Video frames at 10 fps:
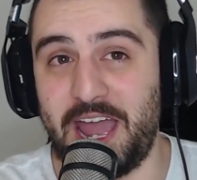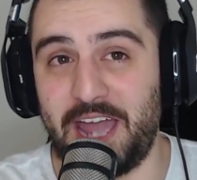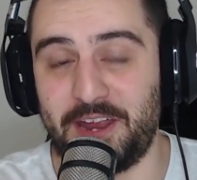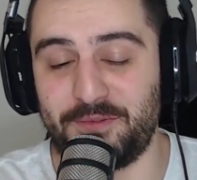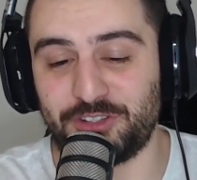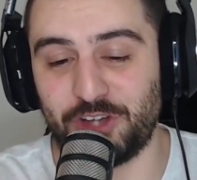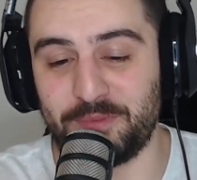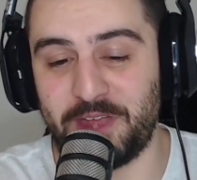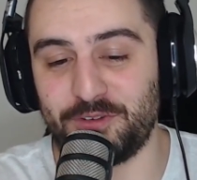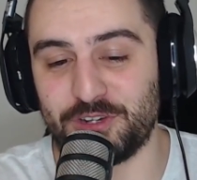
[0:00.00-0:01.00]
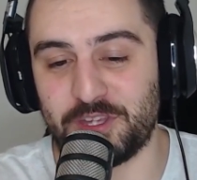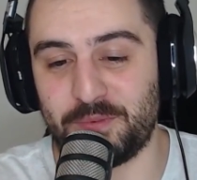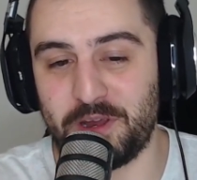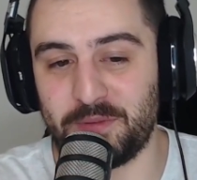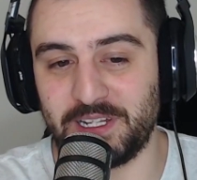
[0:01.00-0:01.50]
And every time they versed a
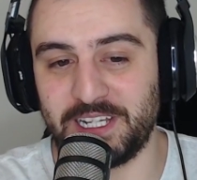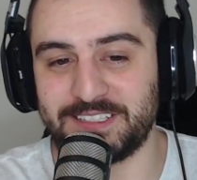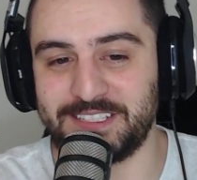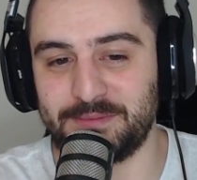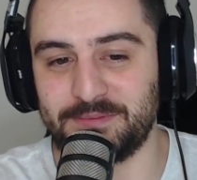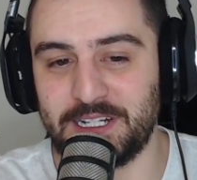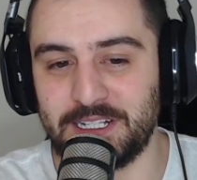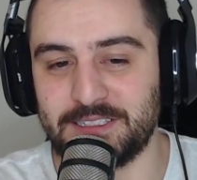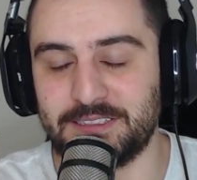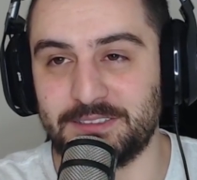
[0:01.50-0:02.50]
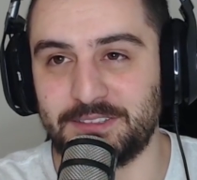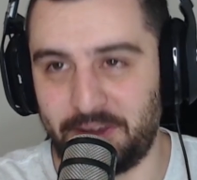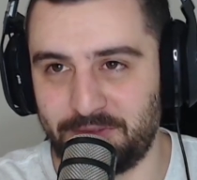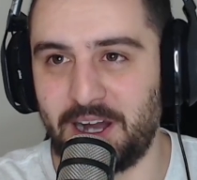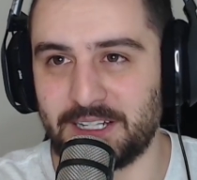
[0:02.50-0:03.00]
Premier League team, they
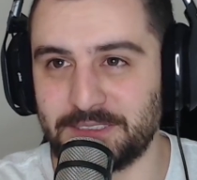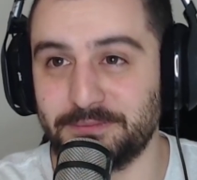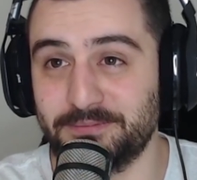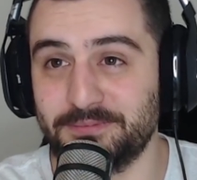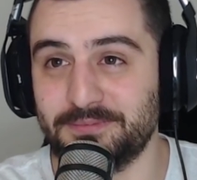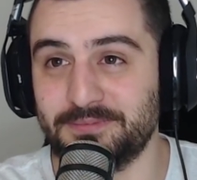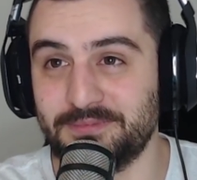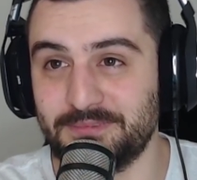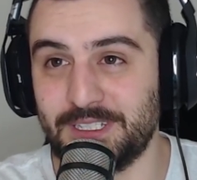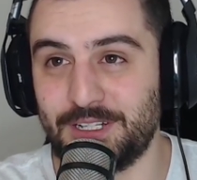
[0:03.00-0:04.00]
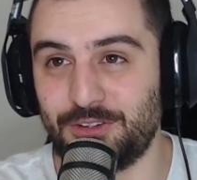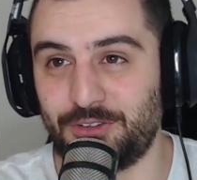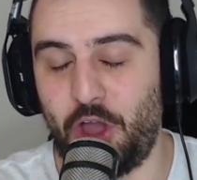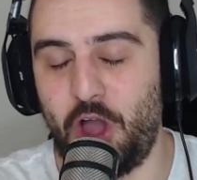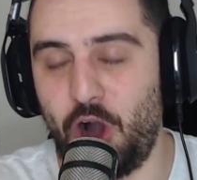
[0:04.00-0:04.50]
fucked them.
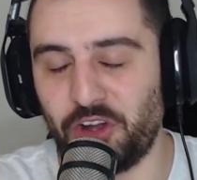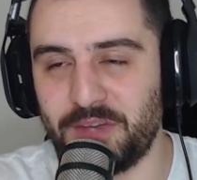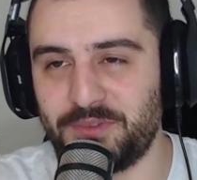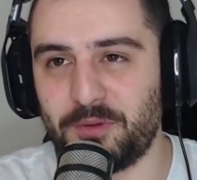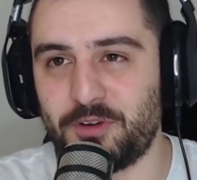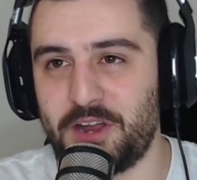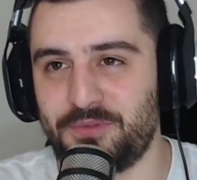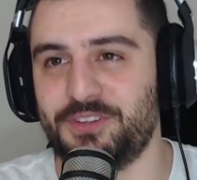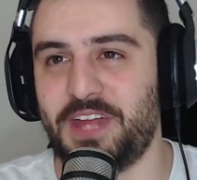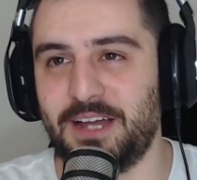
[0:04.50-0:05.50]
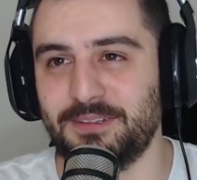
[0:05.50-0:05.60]
So I'll give them credit for that.